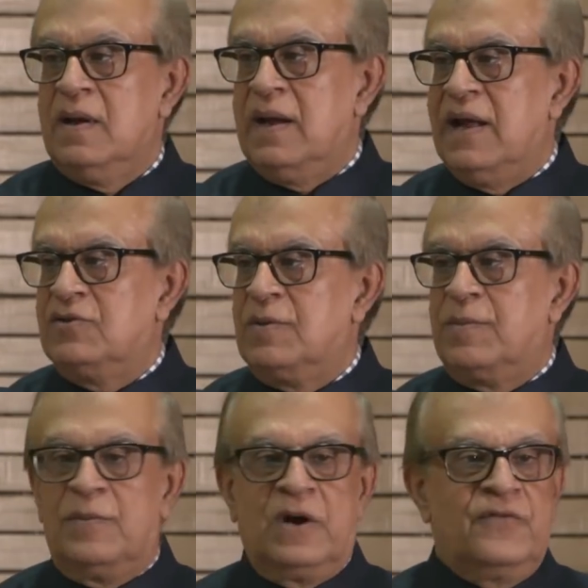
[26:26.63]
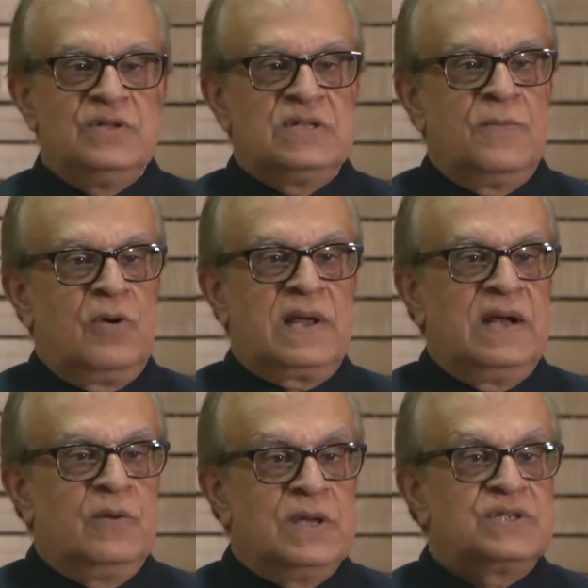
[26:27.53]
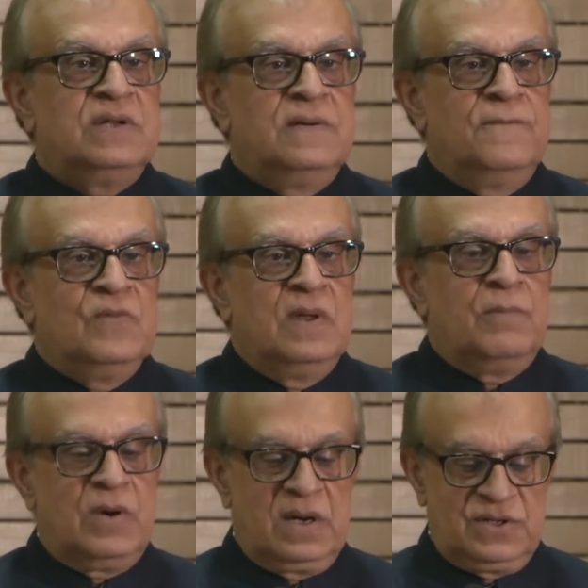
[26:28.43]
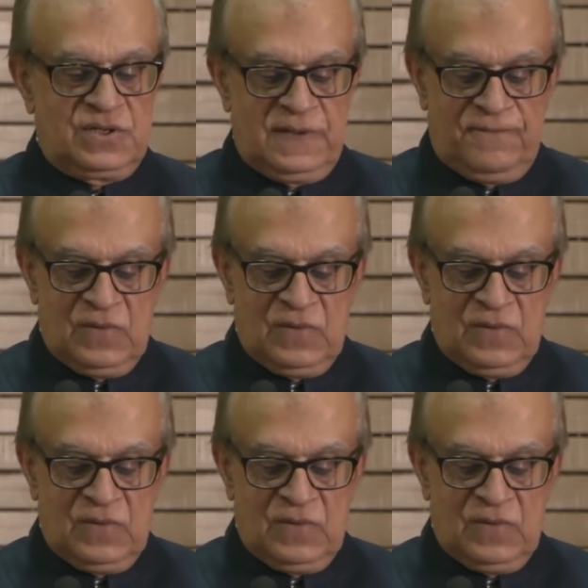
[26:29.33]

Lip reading: anthropomorphism, all kind of Western models.